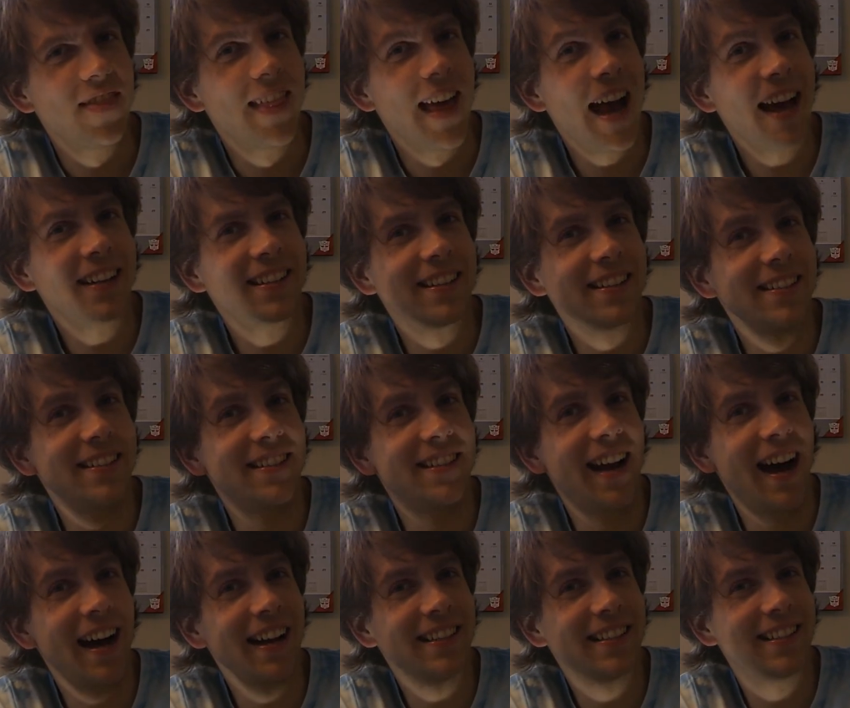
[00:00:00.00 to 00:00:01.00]
That does
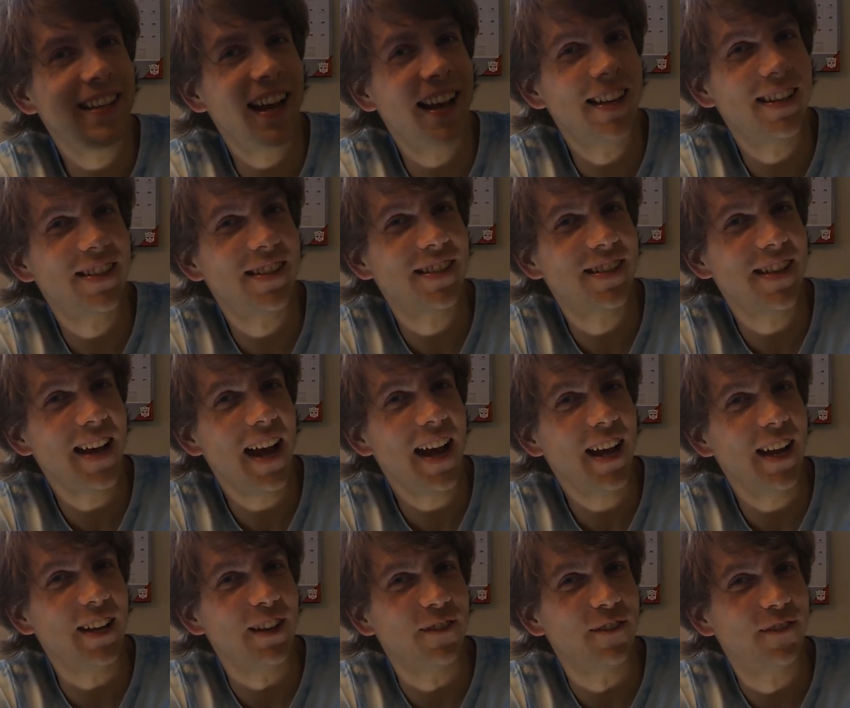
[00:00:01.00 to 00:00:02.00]
not taste
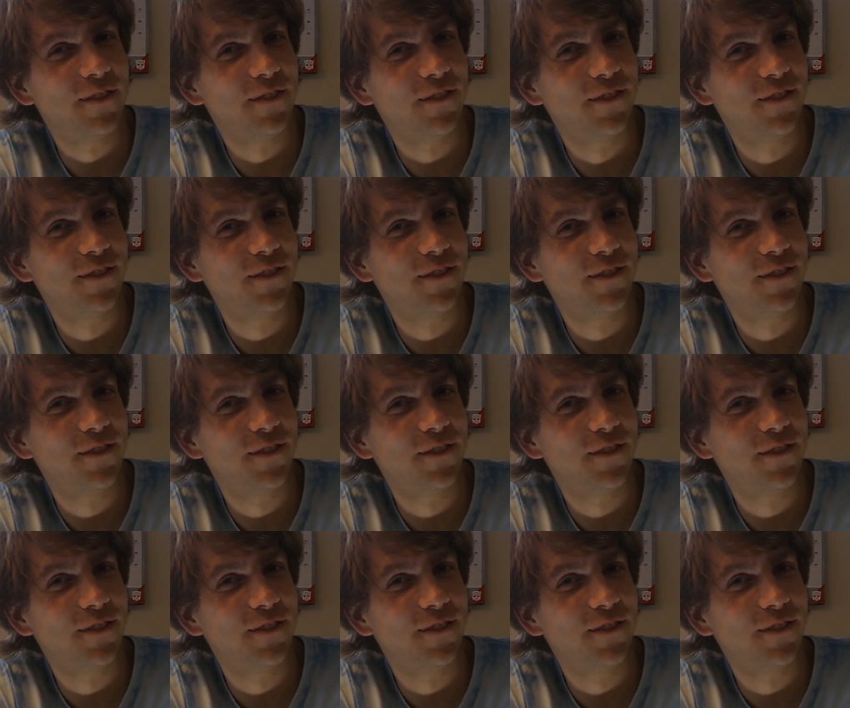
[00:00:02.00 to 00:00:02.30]
safe.